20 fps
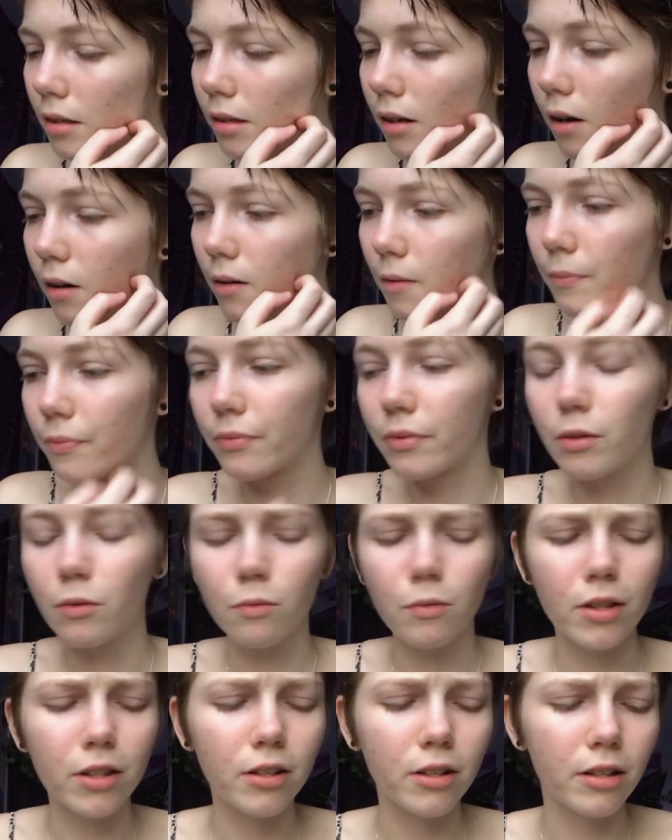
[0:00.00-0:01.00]

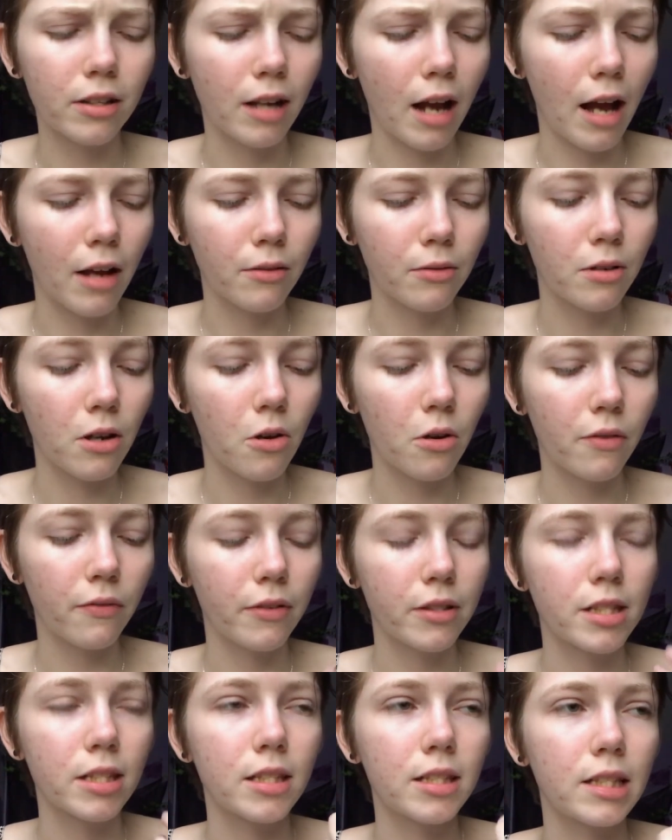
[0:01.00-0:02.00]
I don't know if
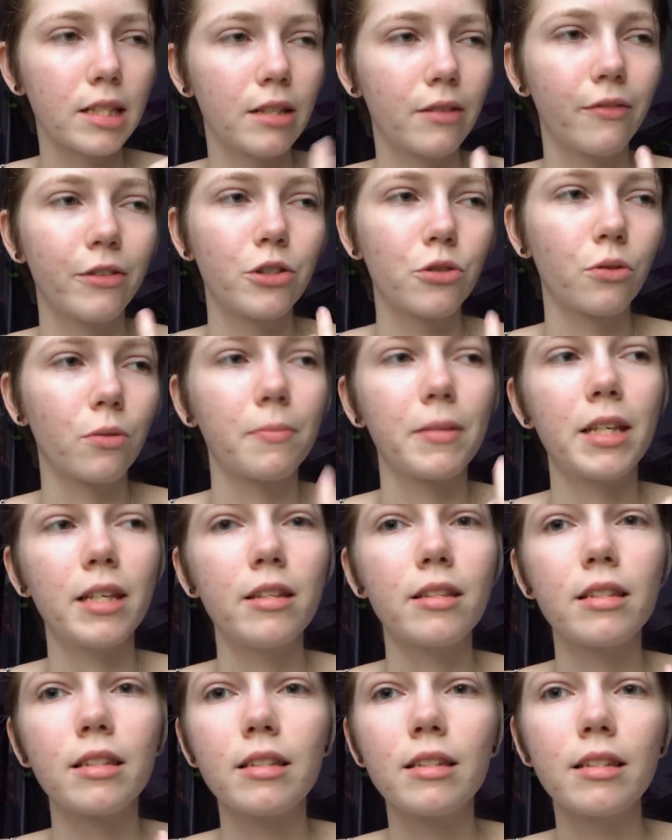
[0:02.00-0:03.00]
it's this individual
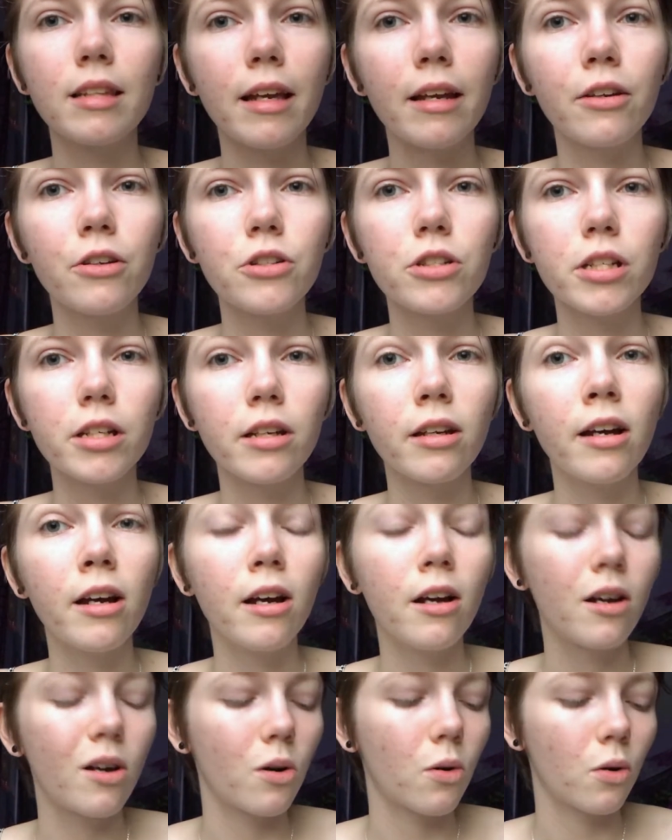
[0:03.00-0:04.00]
piece's energy
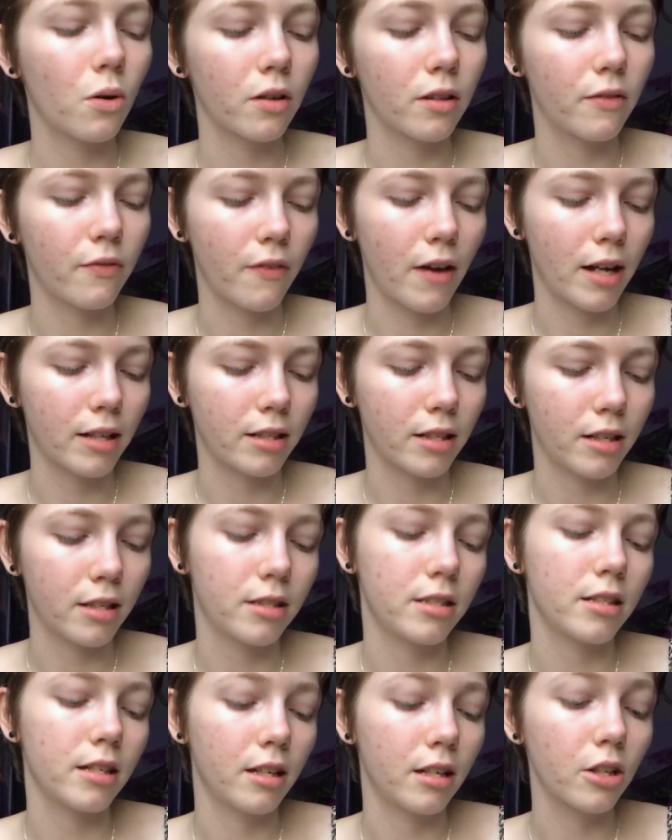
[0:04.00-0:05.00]
or the fact that
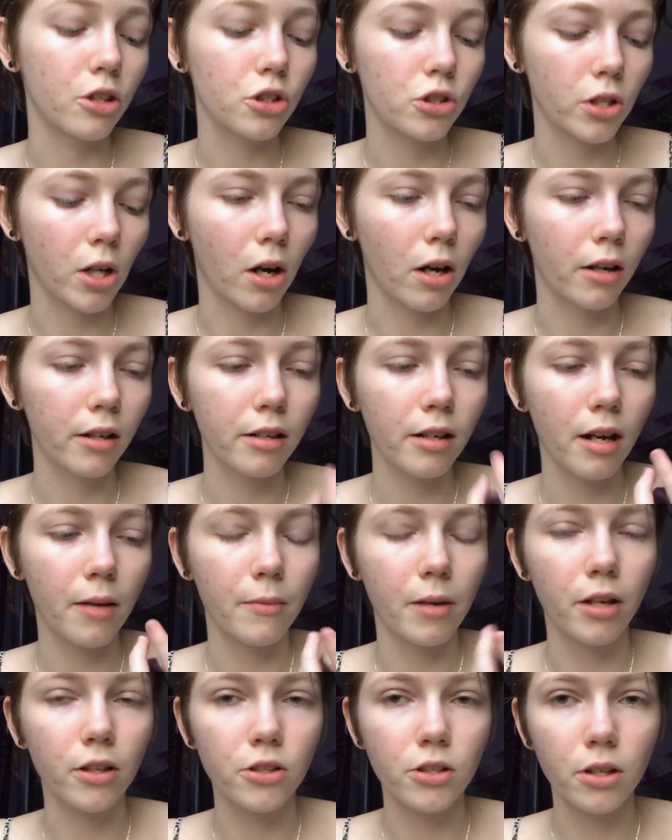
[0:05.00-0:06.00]
it's in a shard, I'm
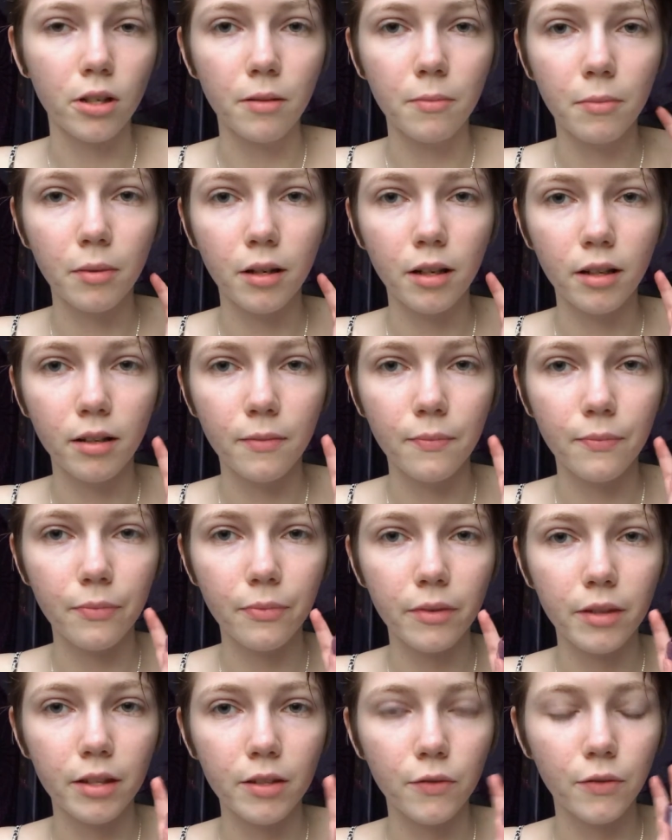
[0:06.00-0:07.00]
not sure, but
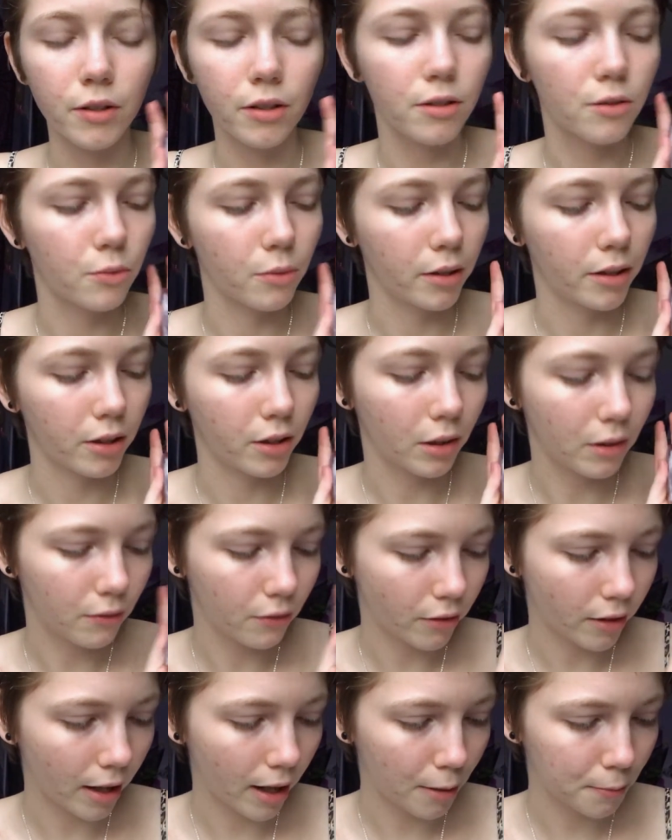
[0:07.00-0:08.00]
this feels really good
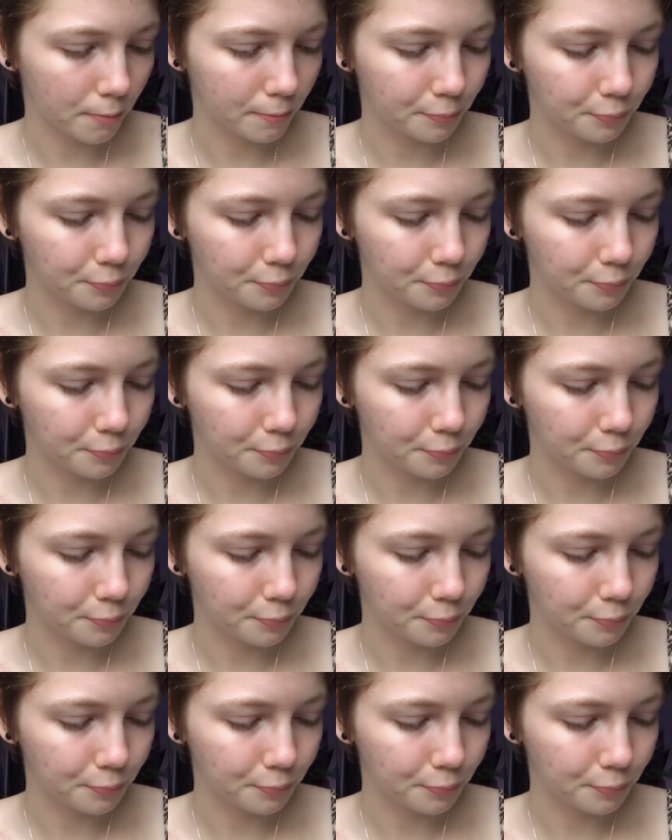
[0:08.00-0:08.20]
for that.